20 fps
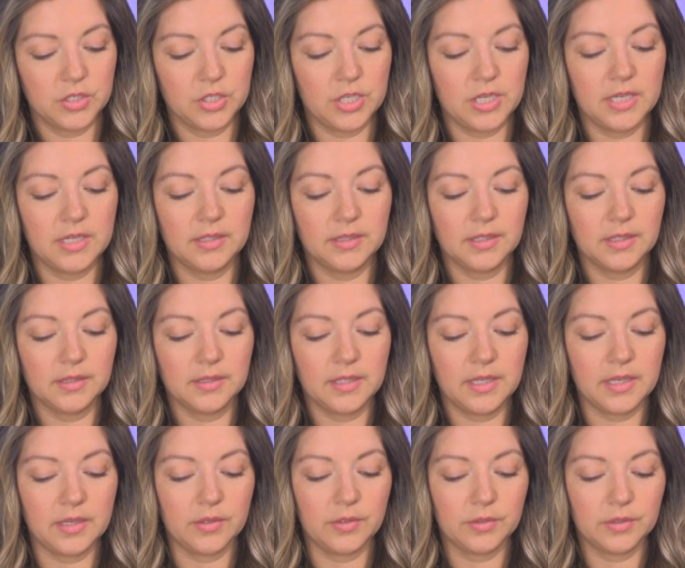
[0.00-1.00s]
Jesus
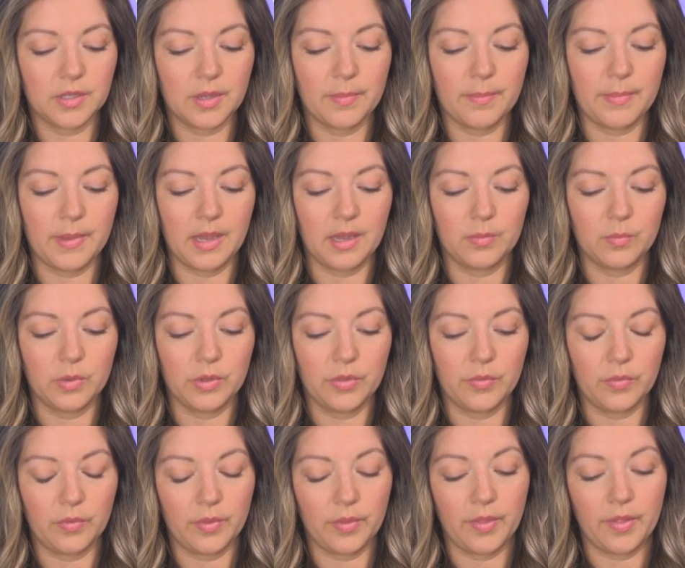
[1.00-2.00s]
heals a man
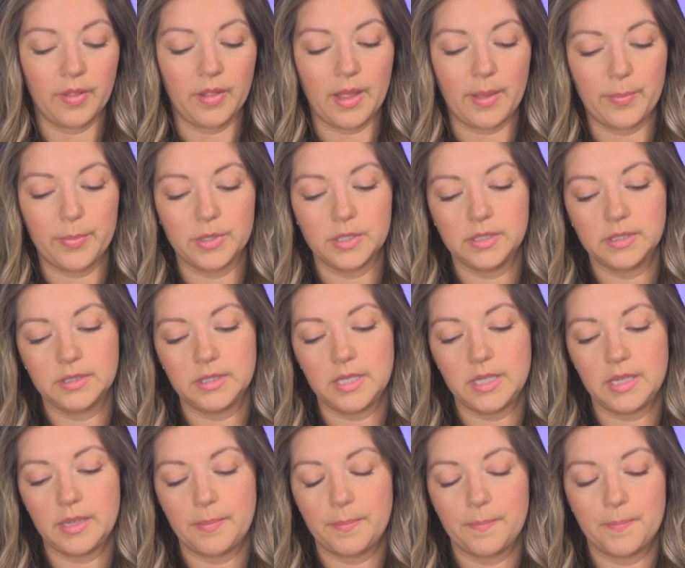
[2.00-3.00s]
with
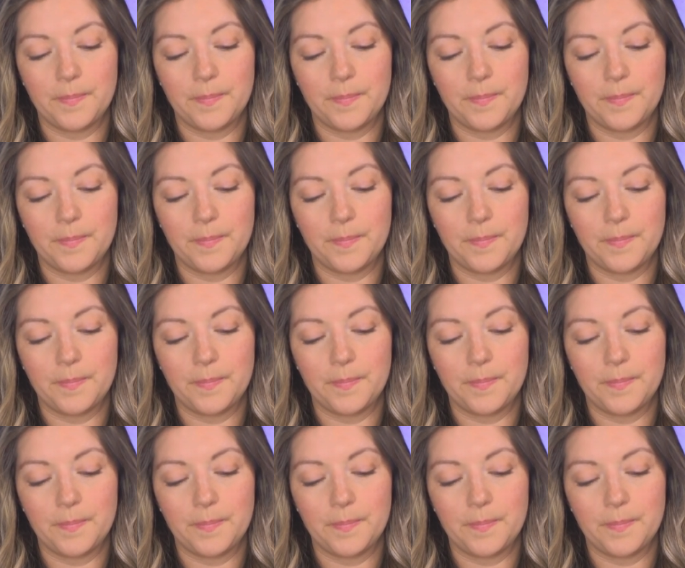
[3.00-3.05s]
leprosy.